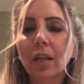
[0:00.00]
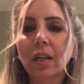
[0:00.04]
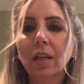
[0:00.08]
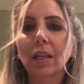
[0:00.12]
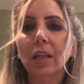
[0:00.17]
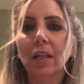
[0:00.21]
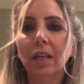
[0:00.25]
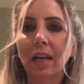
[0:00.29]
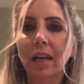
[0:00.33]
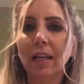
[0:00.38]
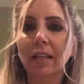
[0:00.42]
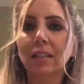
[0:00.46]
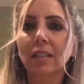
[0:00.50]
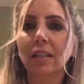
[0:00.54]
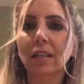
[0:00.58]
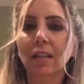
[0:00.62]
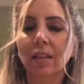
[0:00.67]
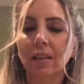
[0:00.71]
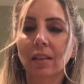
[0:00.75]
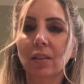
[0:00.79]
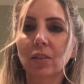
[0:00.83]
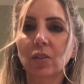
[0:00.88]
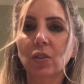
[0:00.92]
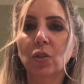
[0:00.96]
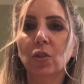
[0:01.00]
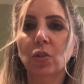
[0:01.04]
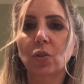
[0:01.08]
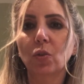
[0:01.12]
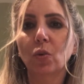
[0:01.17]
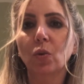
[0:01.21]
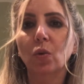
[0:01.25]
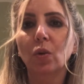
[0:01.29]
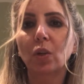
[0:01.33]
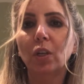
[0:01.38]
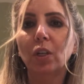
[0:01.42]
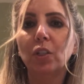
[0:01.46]
connecting this
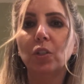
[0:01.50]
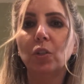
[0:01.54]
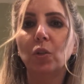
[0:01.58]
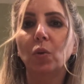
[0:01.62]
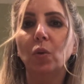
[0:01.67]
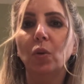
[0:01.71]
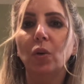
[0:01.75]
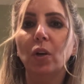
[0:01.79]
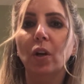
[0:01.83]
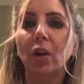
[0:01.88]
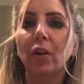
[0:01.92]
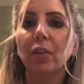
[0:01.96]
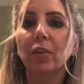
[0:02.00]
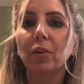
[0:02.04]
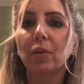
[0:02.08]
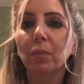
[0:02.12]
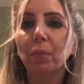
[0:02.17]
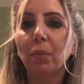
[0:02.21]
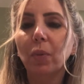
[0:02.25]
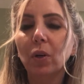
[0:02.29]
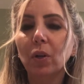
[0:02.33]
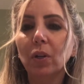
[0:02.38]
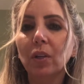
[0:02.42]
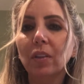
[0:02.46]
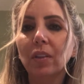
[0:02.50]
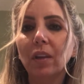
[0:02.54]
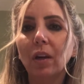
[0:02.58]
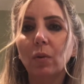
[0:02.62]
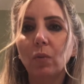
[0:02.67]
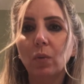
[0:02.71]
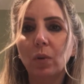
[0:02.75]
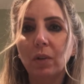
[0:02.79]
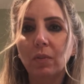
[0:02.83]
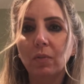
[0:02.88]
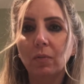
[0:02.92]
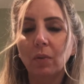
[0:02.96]
story to another book that
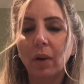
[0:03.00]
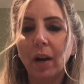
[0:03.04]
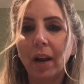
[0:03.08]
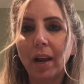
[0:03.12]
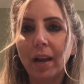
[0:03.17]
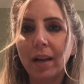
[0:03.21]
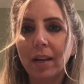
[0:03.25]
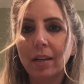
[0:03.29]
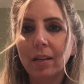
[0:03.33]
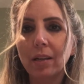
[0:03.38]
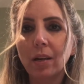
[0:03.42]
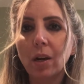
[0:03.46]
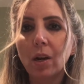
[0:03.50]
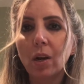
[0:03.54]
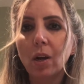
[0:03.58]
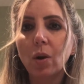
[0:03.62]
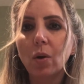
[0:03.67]
we've read,